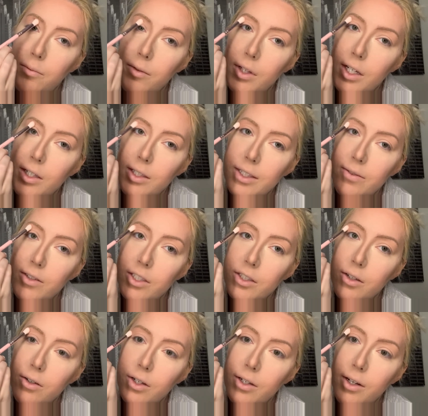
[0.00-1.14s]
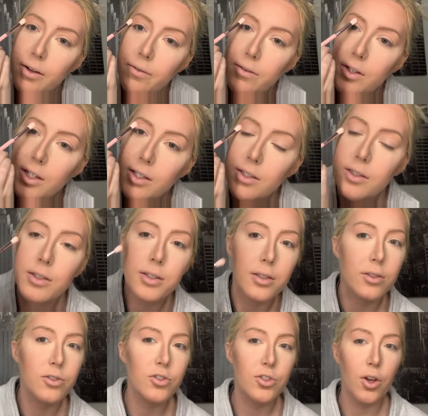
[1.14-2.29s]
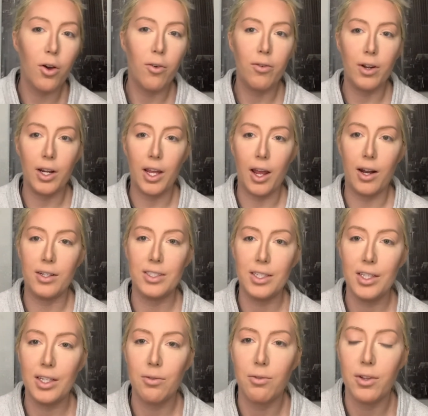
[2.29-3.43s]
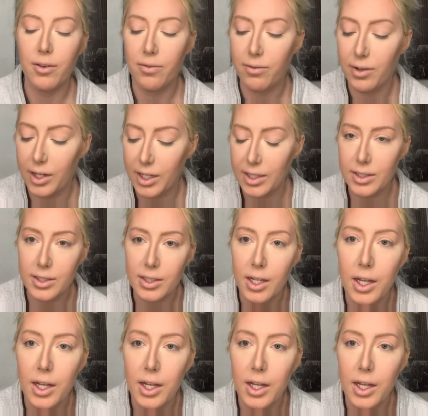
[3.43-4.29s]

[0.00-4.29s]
that TV show on Netflix. So funny, honestly, like one of the funniest.